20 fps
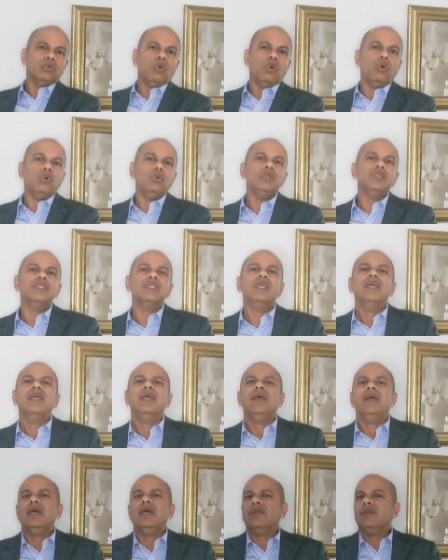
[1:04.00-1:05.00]
hold
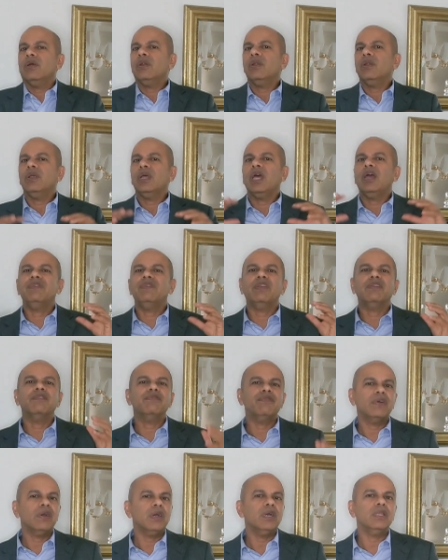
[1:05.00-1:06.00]
and are having
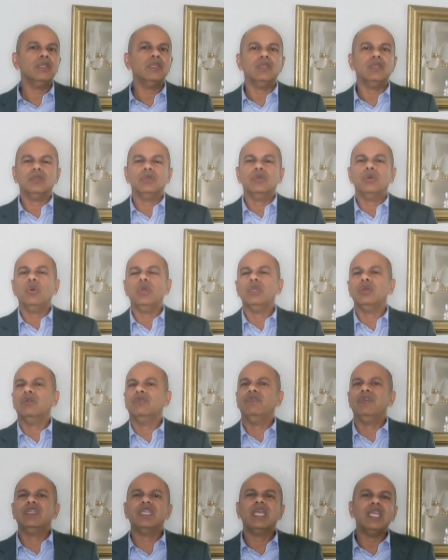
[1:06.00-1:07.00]
fun, going
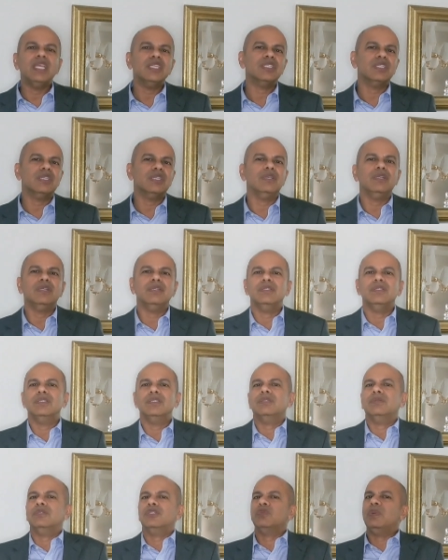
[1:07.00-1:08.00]
on vacations,
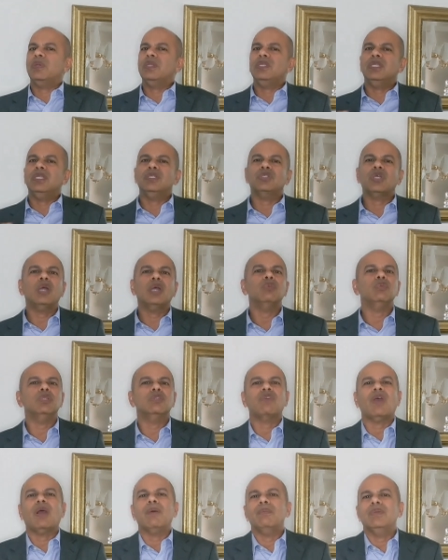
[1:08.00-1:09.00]
spending time
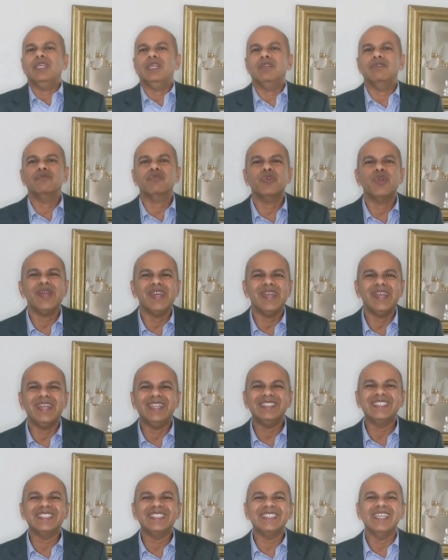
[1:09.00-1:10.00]
with family and
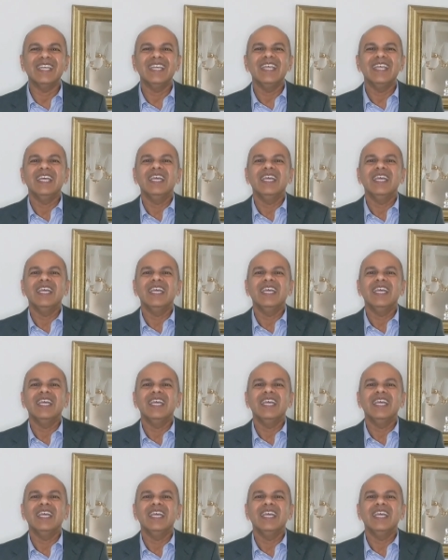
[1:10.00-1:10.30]
friends.